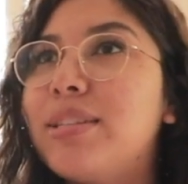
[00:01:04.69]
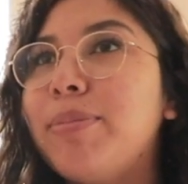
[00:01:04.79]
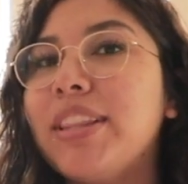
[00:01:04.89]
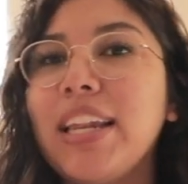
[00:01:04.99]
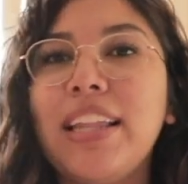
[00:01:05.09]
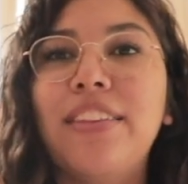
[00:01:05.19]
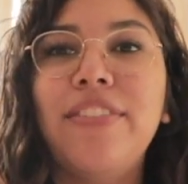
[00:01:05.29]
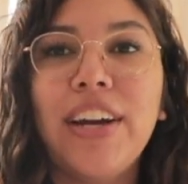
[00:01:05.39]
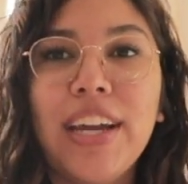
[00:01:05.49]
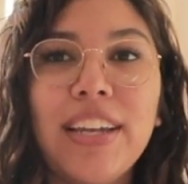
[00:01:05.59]
but then at the
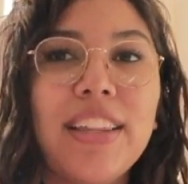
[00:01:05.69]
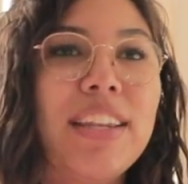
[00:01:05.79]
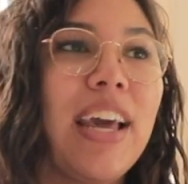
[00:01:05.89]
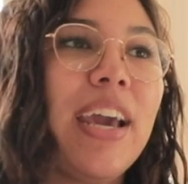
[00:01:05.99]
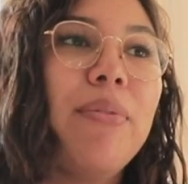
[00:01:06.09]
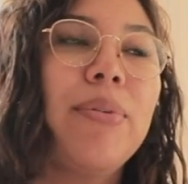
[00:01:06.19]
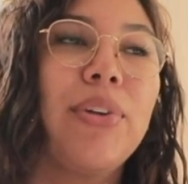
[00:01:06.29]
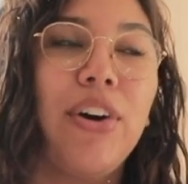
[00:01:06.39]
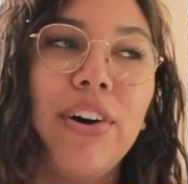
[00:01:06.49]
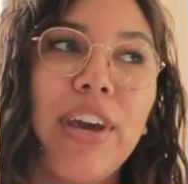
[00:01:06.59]
very end of the night, we would
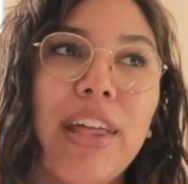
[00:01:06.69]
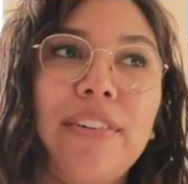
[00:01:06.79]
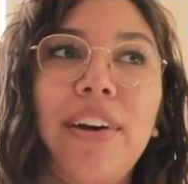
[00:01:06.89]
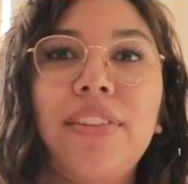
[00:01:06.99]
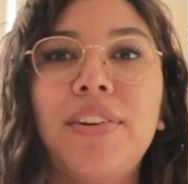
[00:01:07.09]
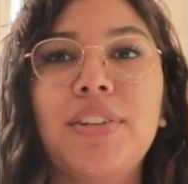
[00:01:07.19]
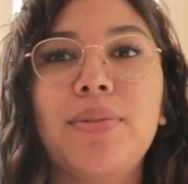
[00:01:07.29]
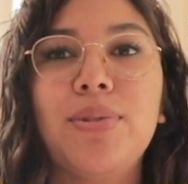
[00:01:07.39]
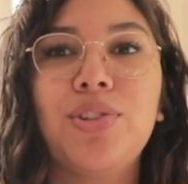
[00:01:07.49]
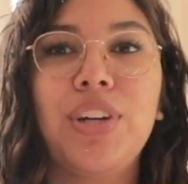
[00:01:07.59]
all gather around the
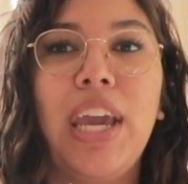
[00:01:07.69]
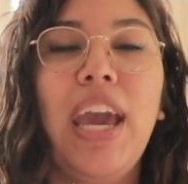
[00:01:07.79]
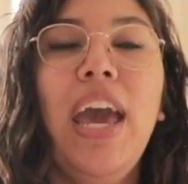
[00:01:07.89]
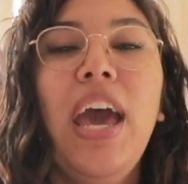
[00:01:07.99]
Christmas tree